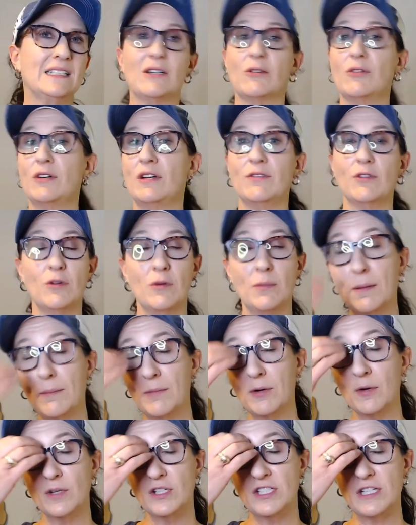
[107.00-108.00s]
don't even
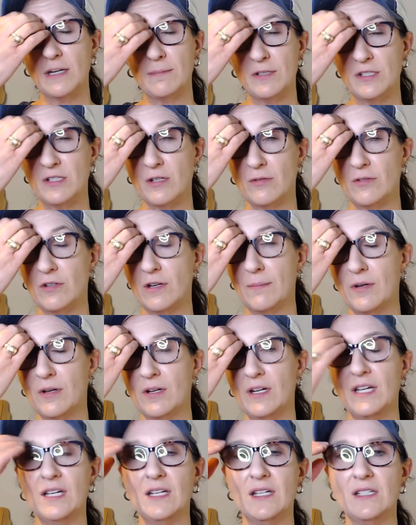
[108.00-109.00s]
remember which episode number
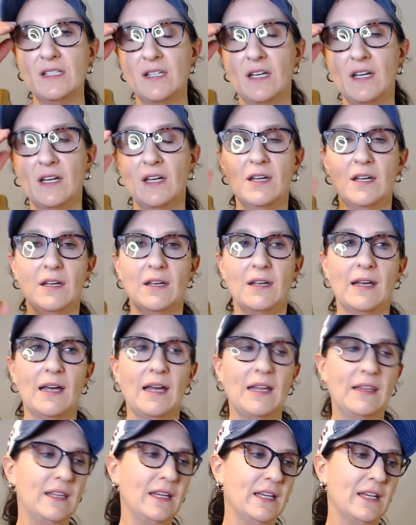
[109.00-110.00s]
it is,
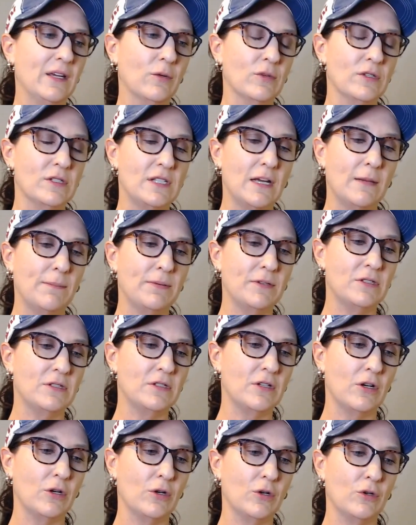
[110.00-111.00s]
I think it was
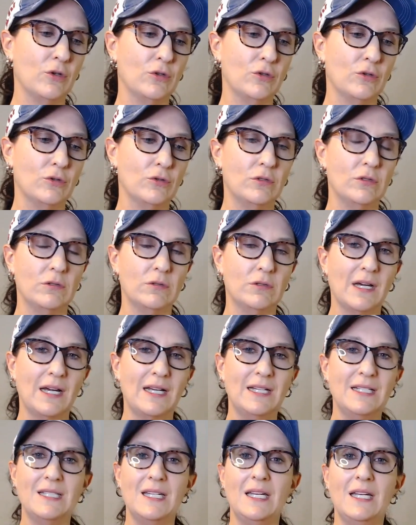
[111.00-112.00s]
episode
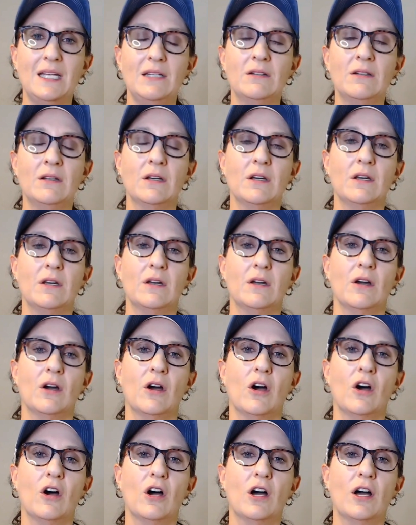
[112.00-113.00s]
19
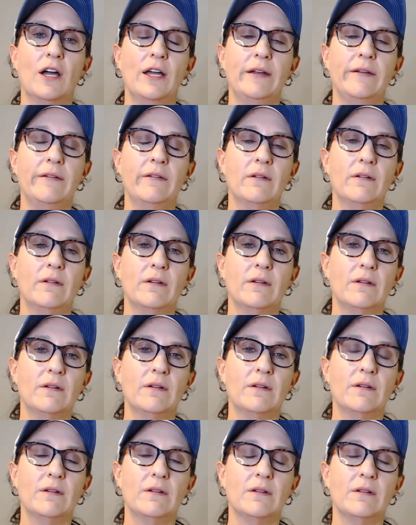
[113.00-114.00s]
on
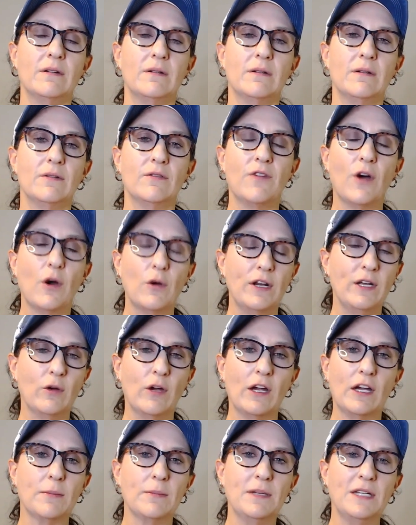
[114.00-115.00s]
voting
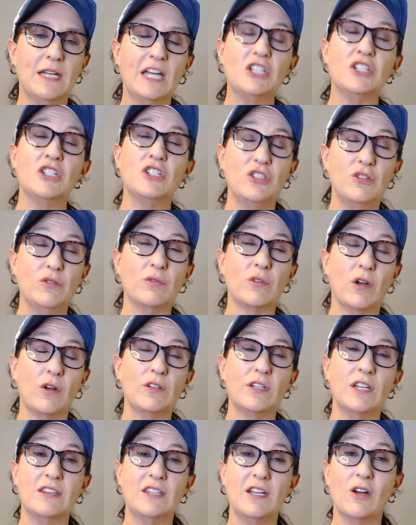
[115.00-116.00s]
recommendations, you
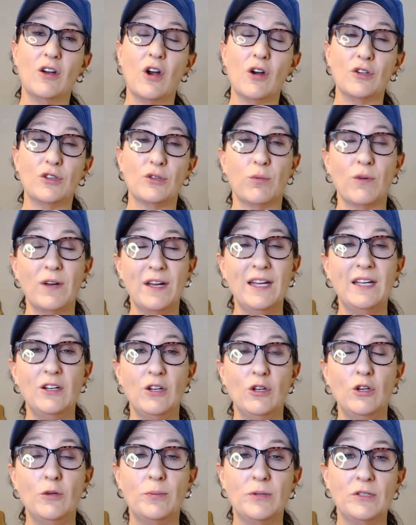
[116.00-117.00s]
learned that there are 3
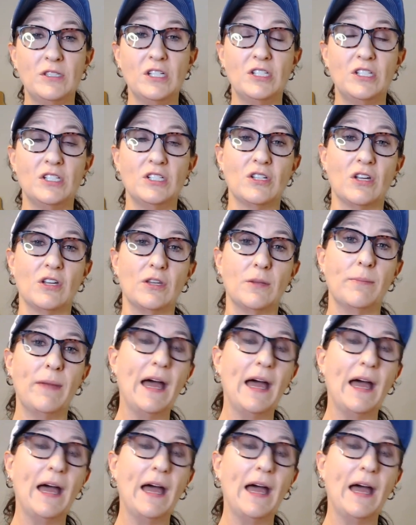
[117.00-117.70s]
new positions on the